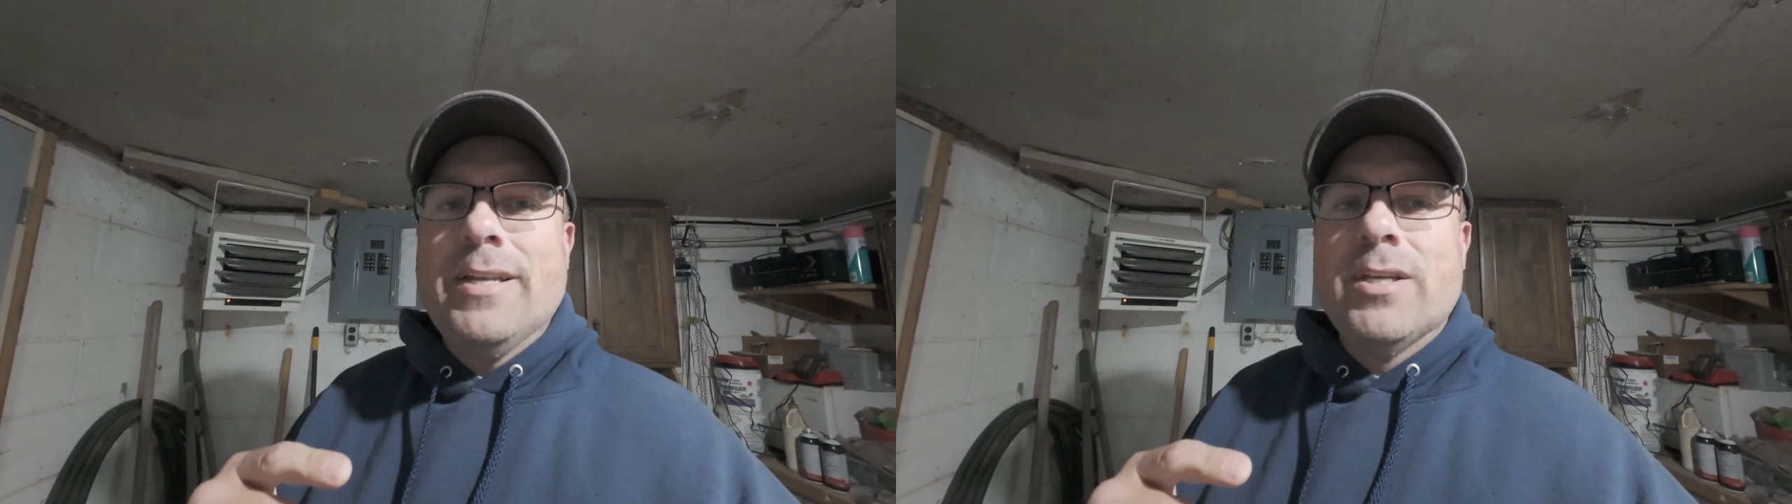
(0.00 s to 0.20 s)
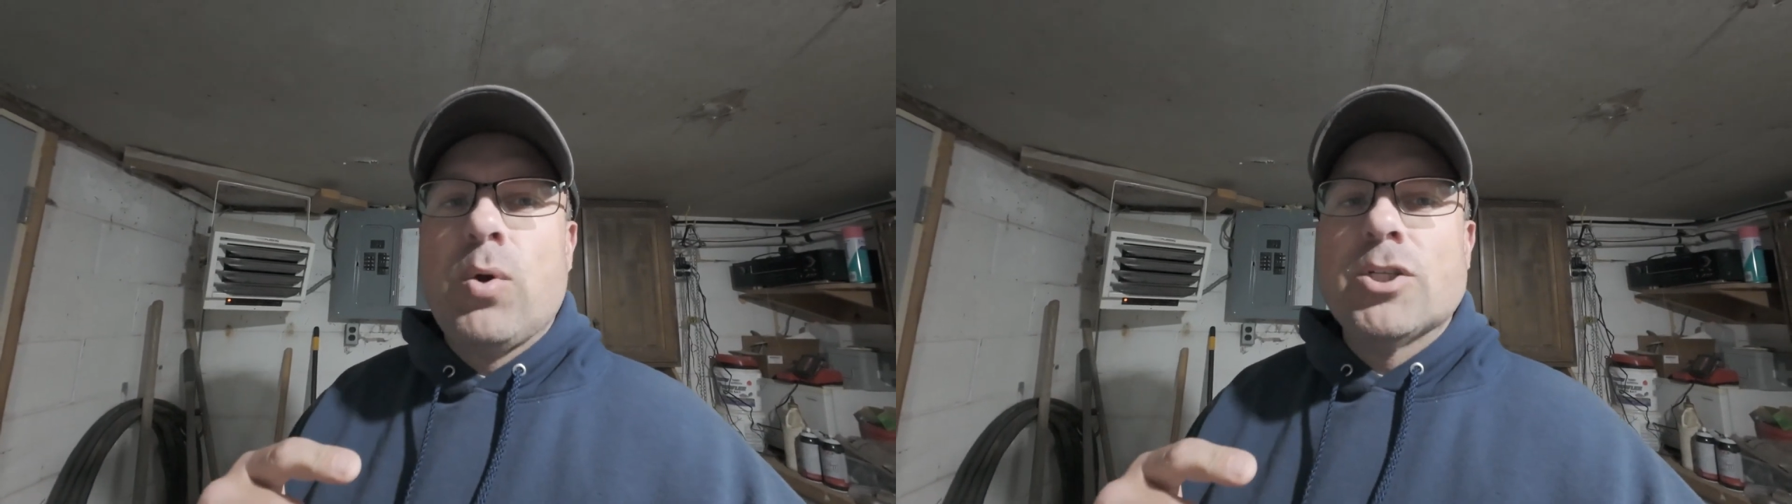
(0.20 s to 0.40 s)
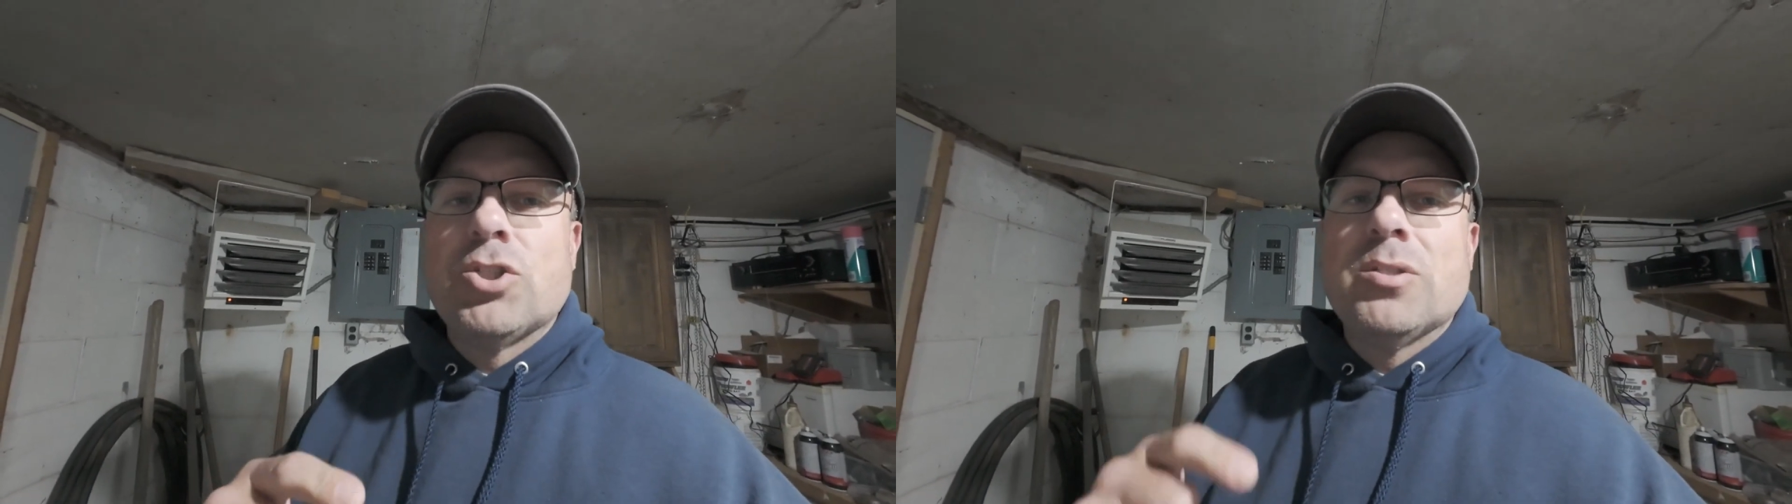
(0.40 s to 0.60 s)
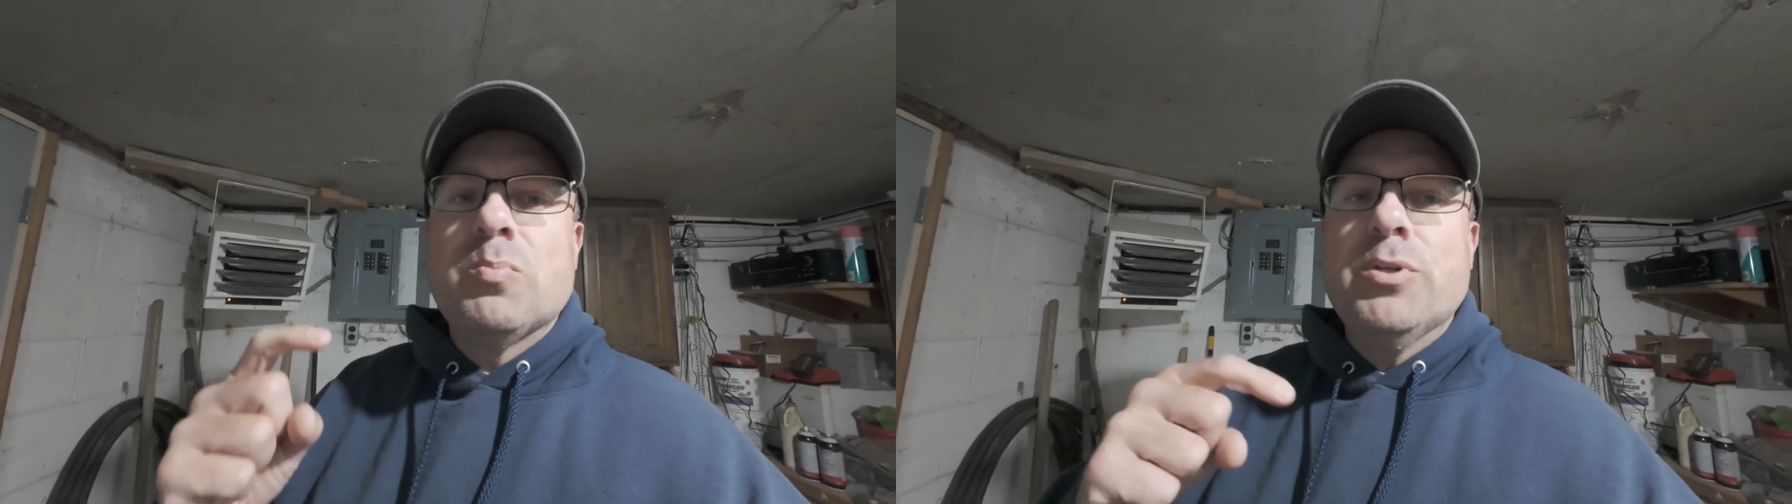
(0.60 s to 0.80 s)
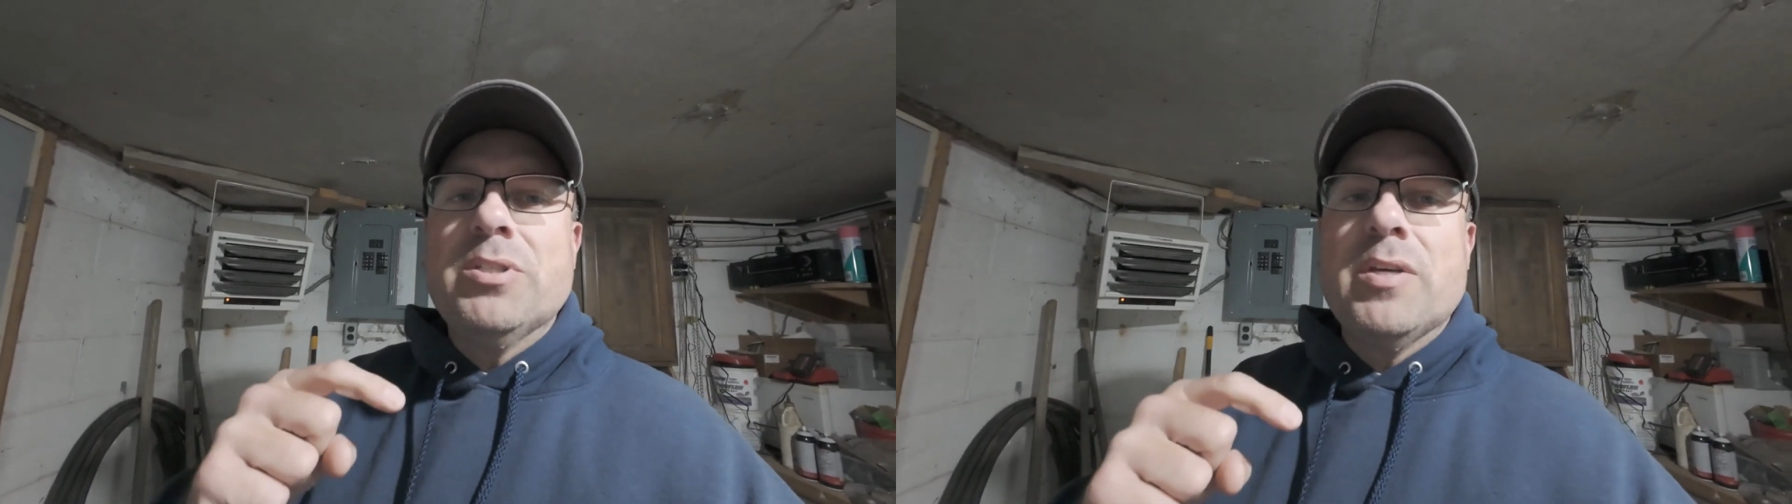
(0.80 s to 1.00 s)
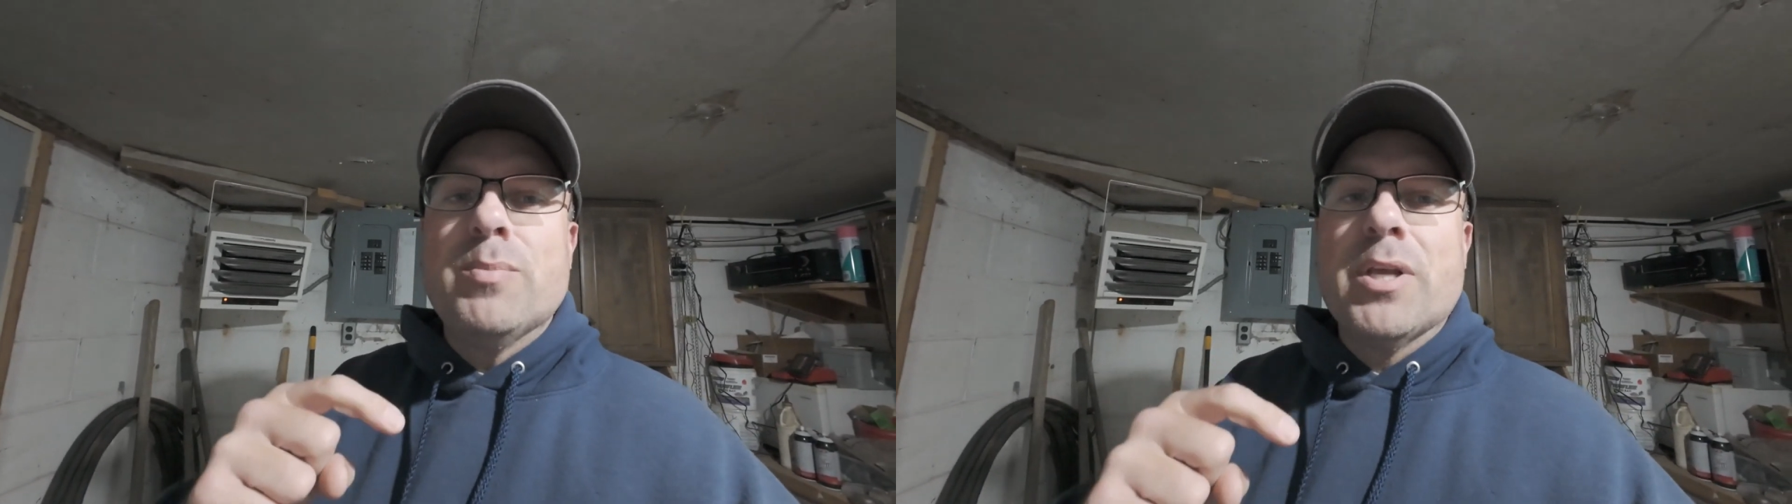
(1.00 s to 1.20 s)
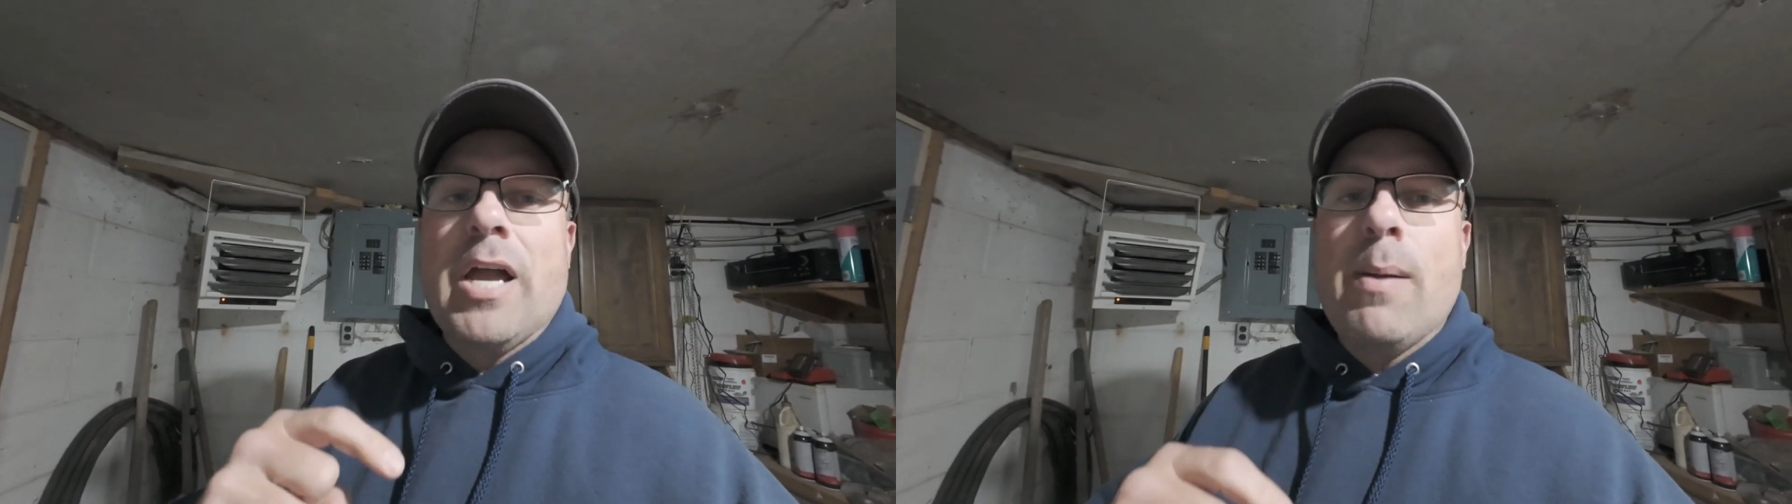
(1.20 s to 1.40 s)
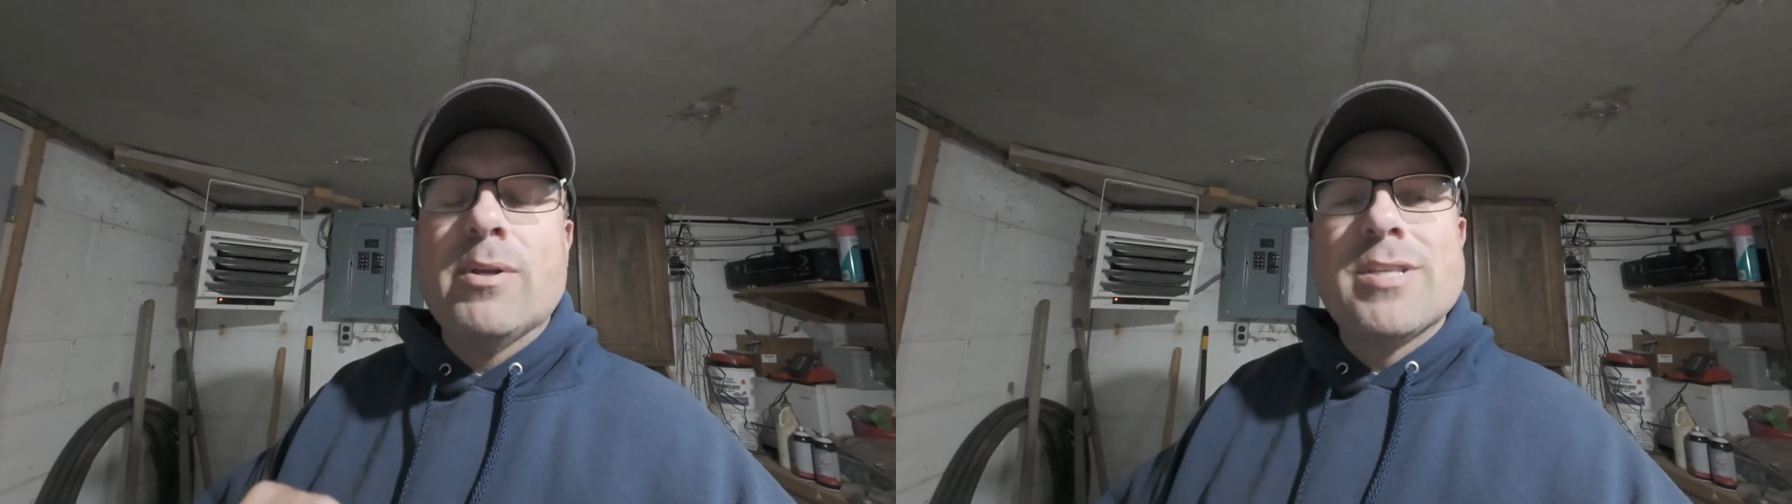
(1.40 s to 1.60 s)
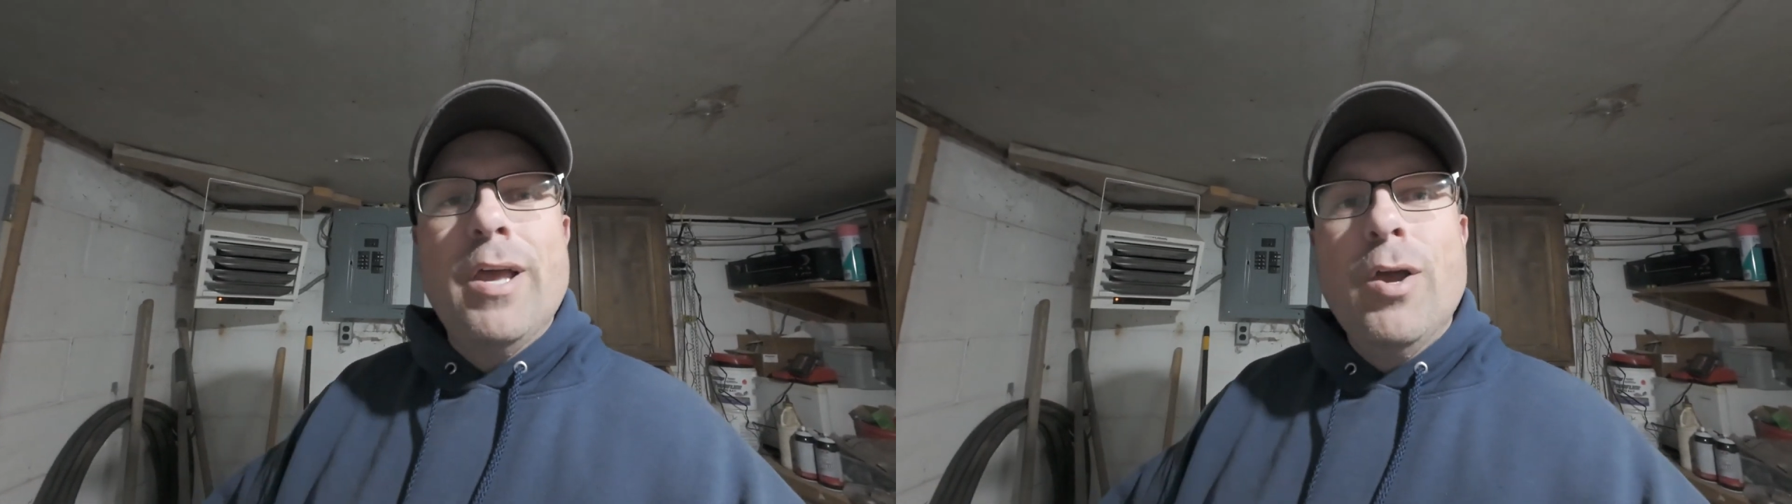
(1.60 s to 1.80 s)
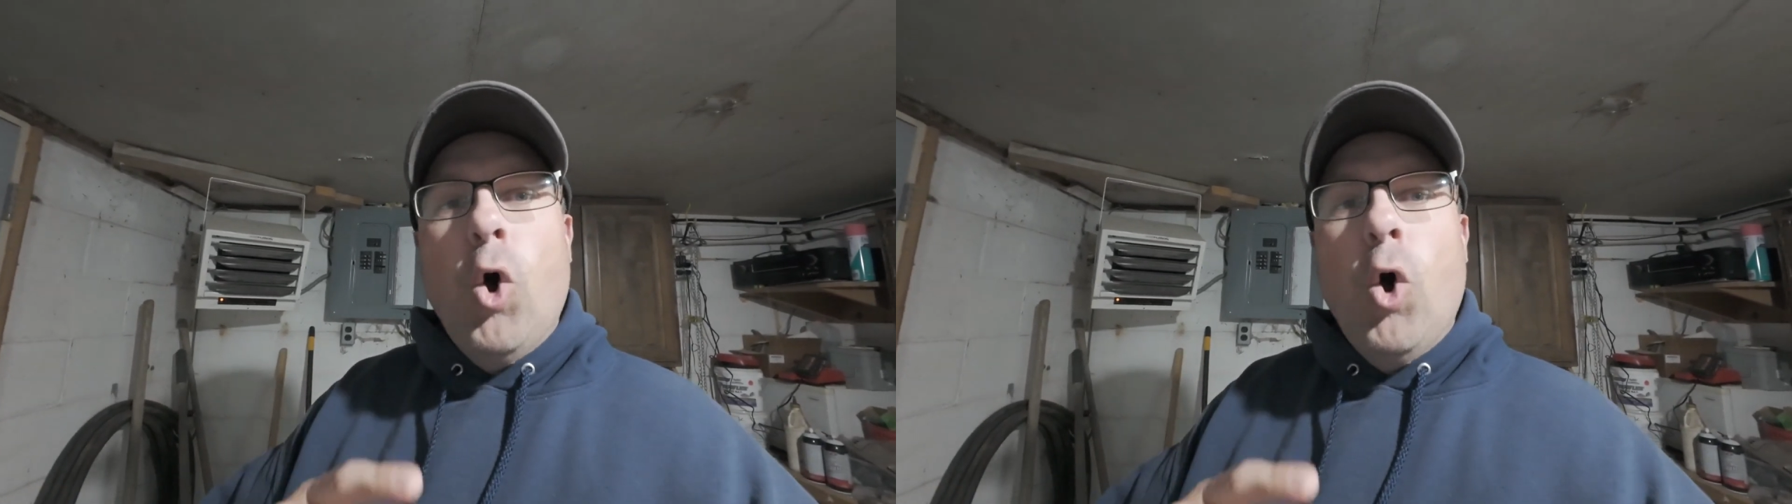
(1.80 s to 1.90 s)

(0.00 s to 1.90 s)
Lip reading: any questions, please leave them in the comments.